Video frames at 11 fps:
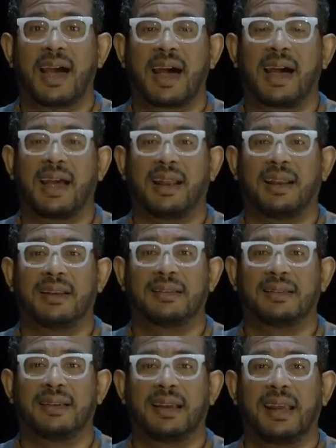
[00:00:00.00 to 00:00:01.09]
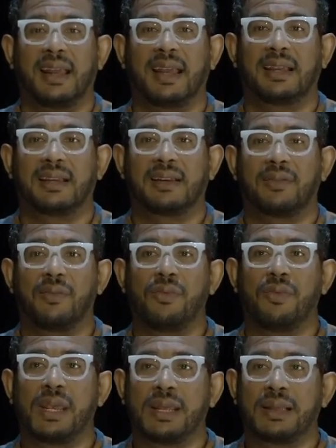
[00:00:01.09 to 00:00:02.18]
And it
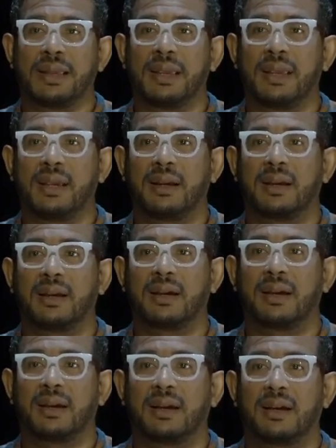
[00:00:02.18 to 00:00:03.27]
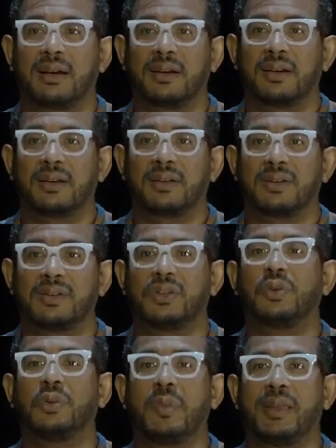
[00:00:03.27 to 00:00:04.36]
really
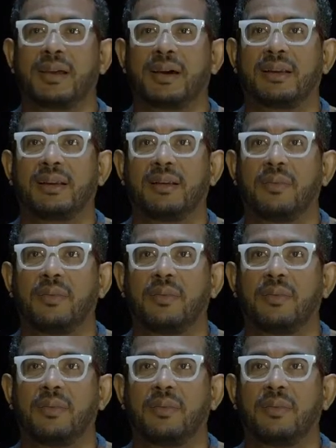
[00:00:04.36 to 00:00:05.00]
showed me that